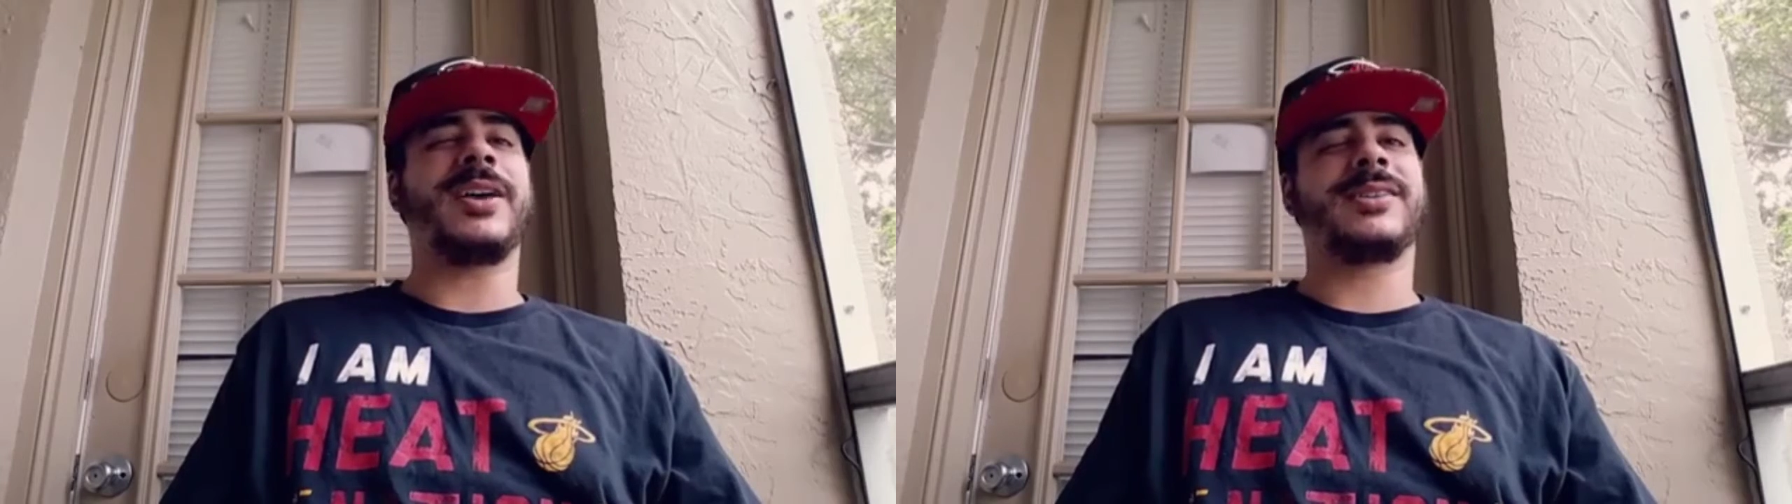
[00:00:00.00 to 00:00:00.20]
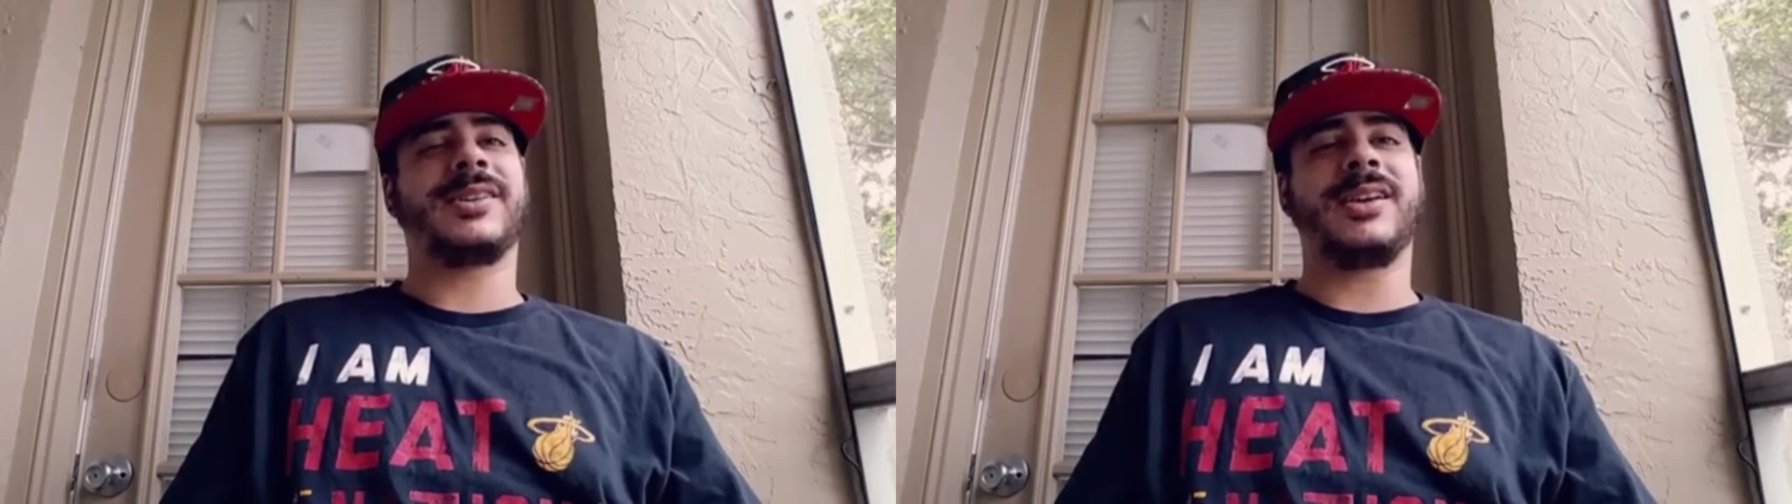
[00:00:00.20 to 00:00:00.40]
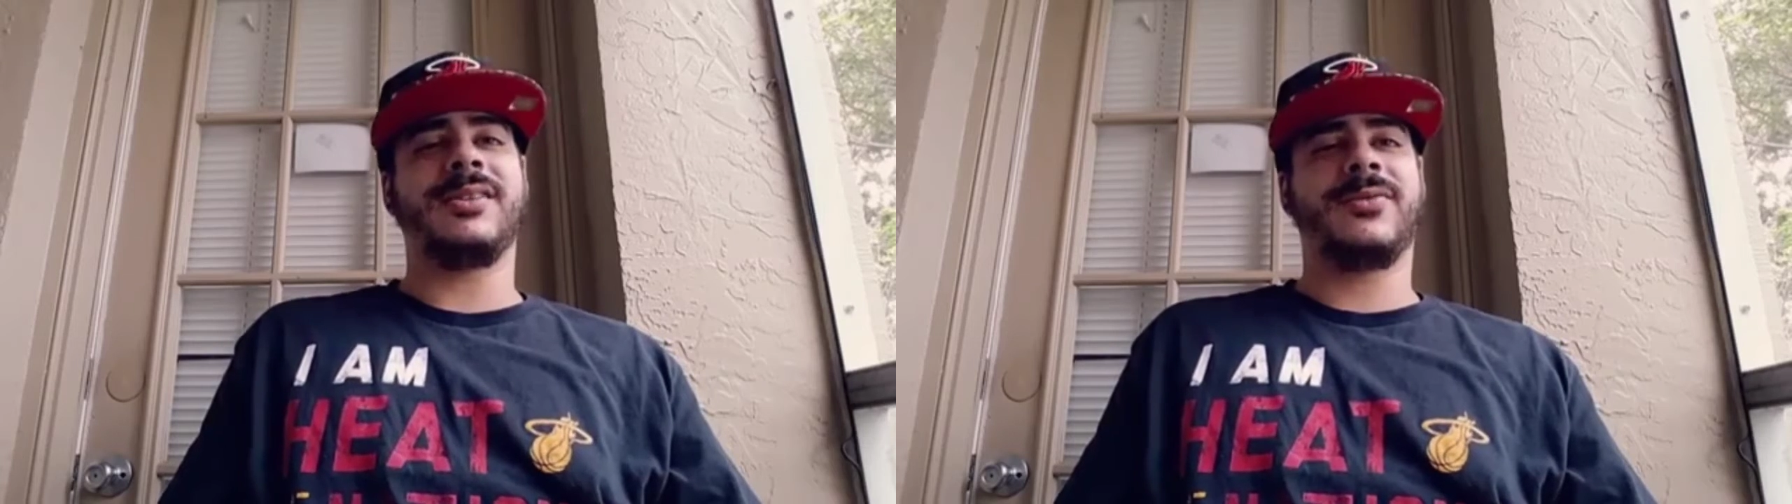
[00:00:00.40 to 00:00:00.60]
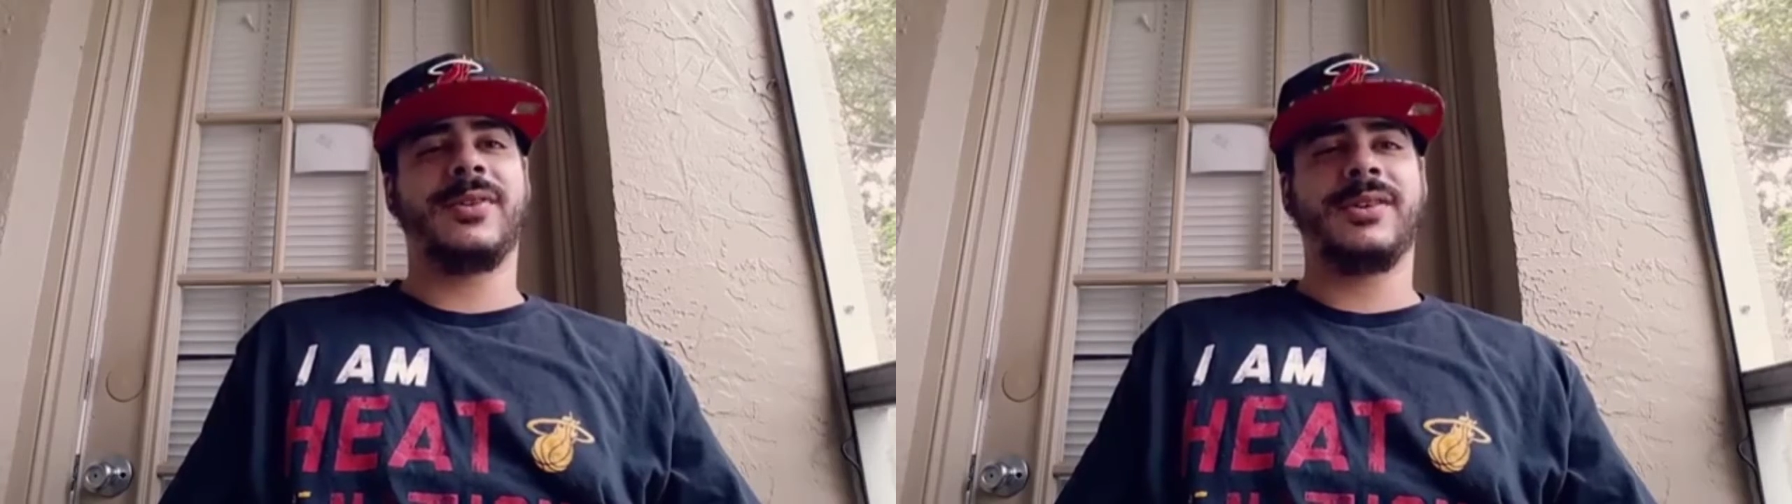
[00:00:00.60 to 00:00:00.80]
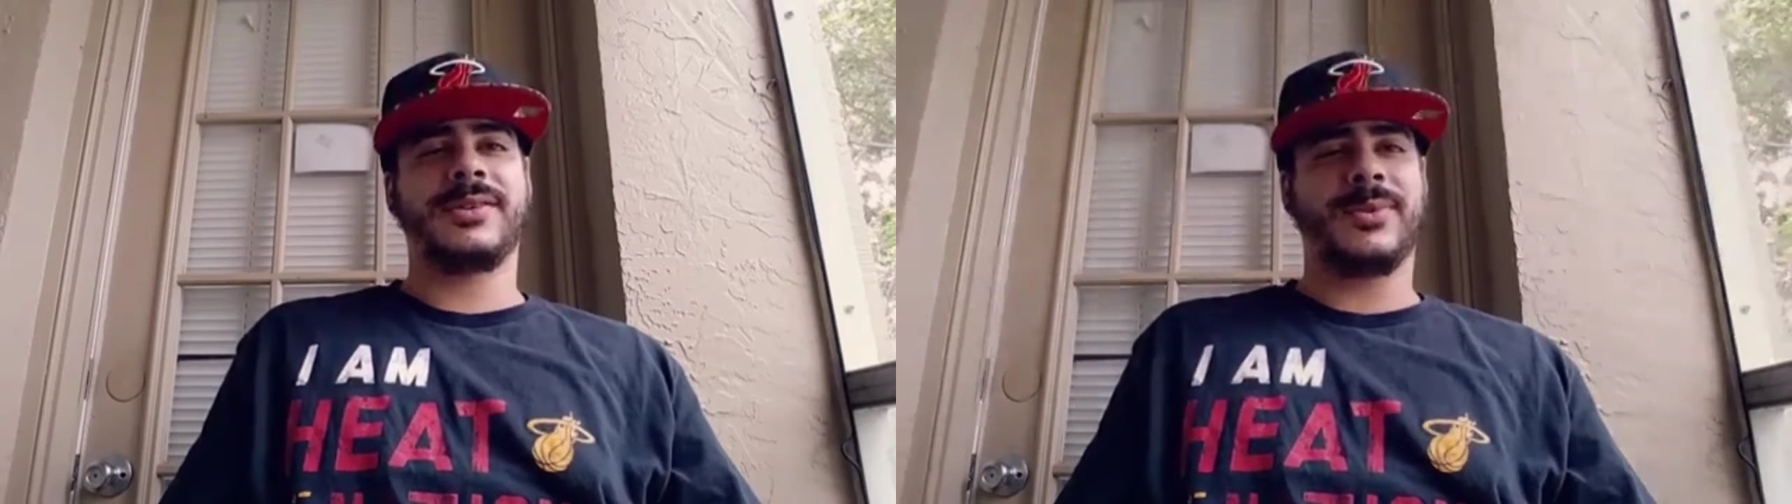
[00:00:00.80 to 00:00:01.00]
I excited
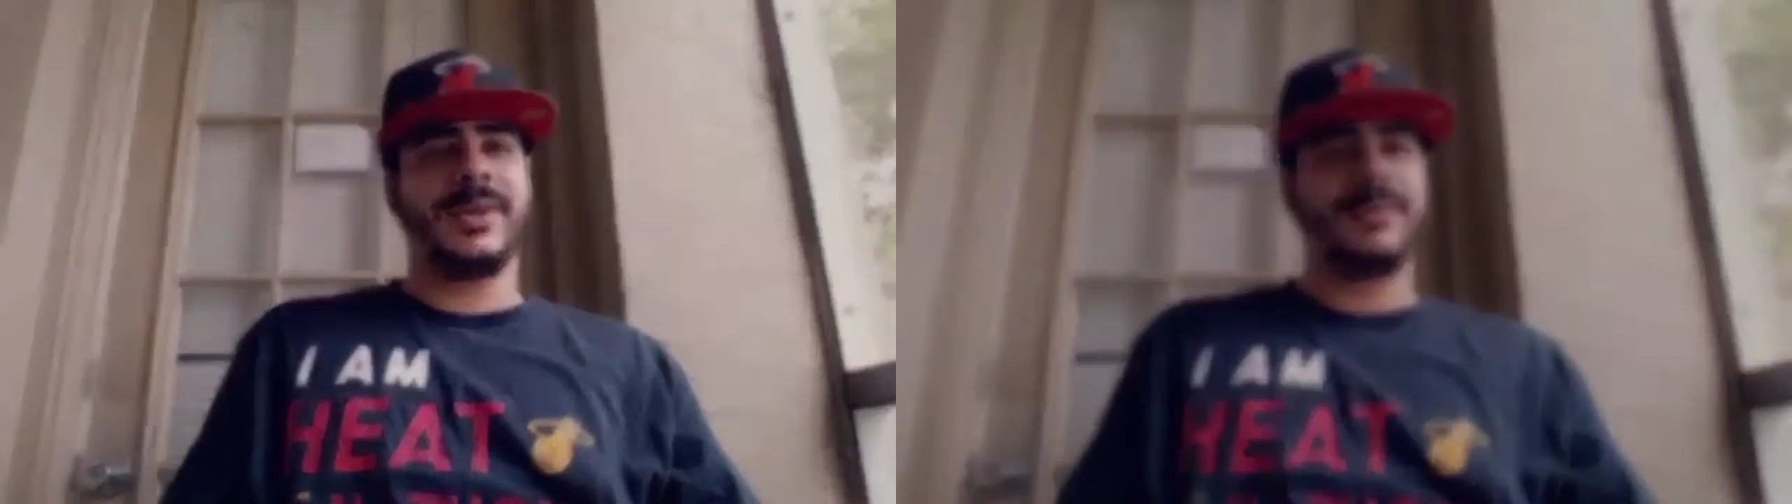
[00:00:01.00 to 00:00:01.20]
for this